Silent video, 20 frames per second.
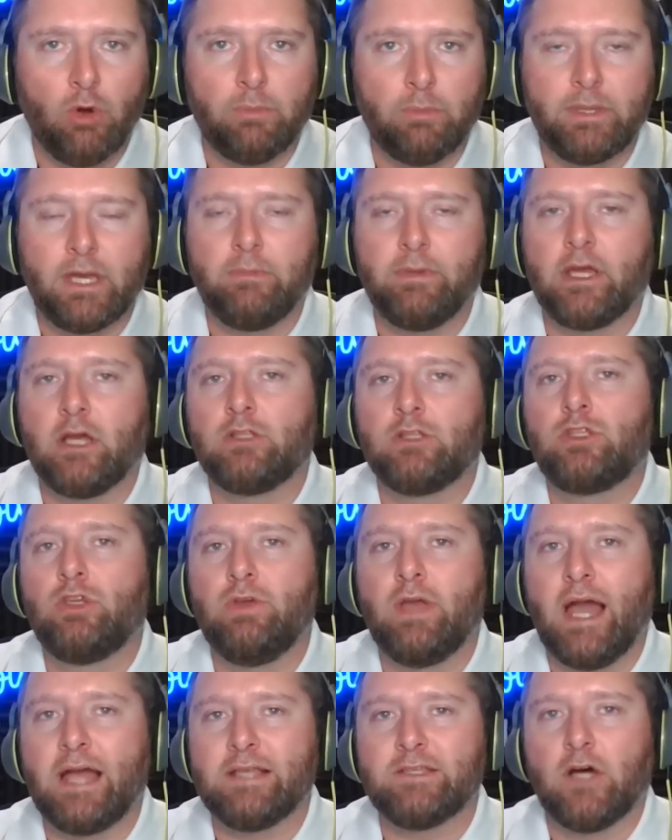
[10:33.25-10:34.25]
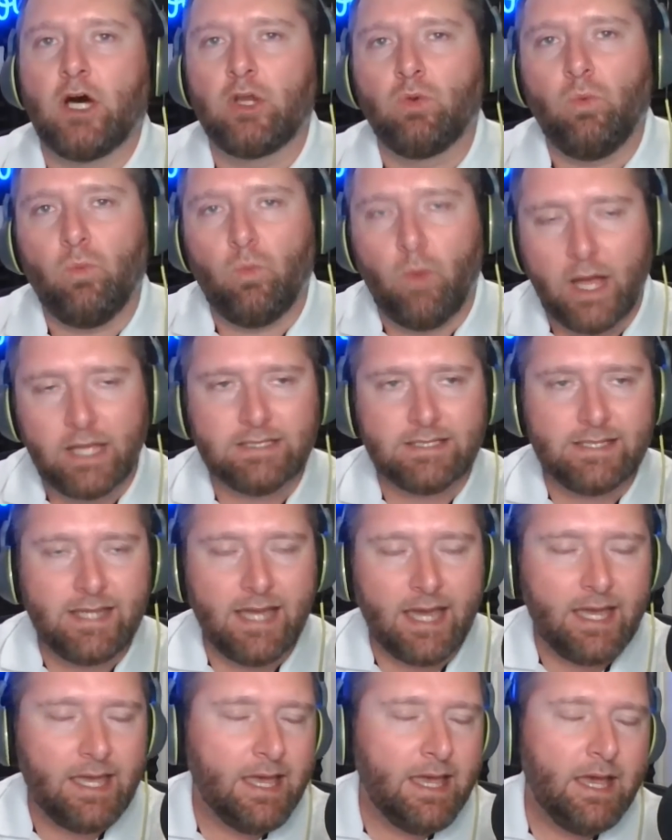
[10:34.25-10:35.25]
will be coming to you guys on
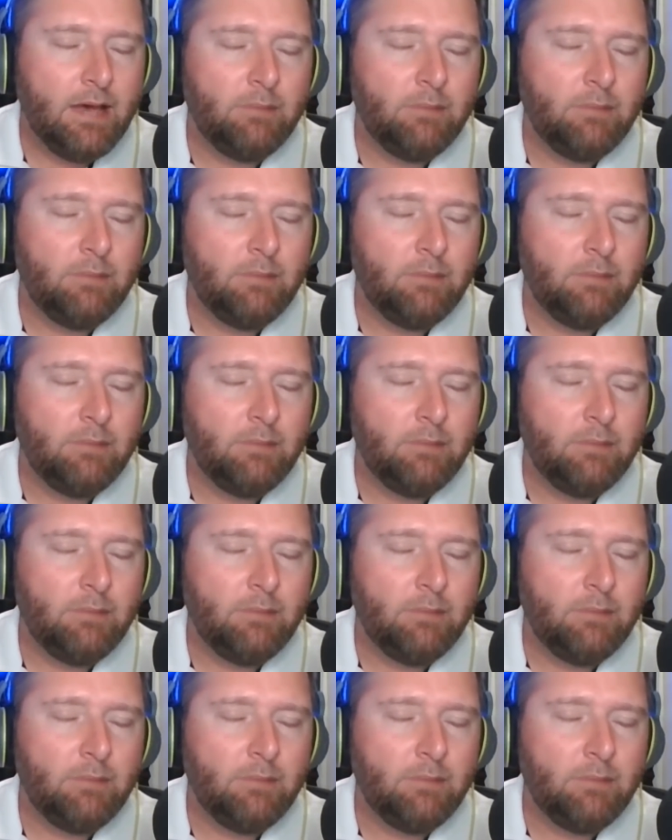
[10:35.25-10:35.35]
Wednesday.